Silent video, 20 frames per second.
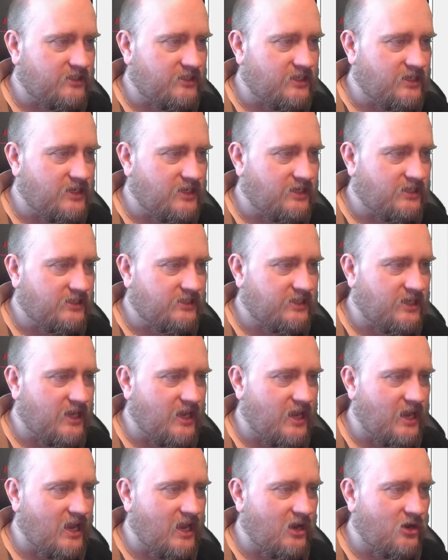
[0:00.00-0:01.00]
things
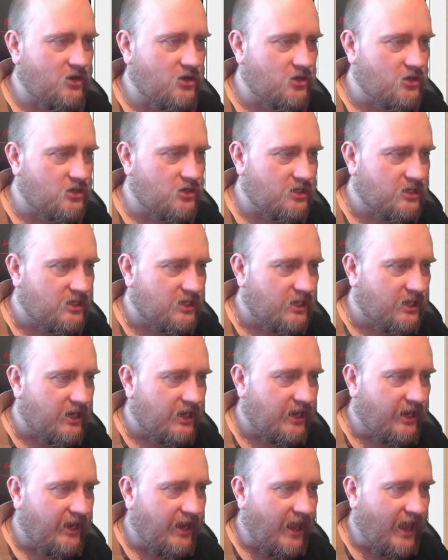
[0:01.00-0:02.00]
here.
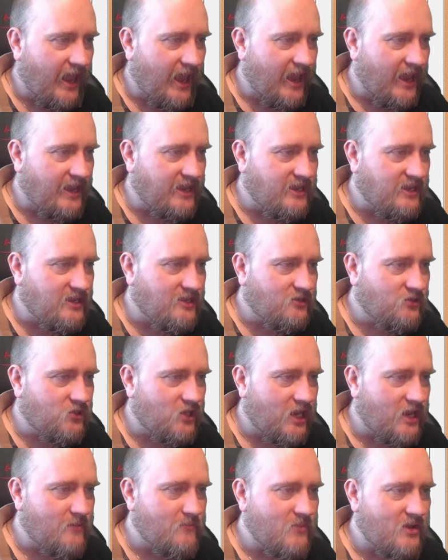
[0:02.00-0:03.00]
An egg
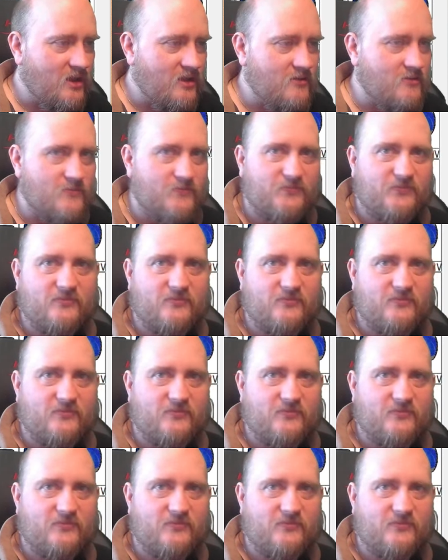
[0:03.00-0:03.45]
chamber.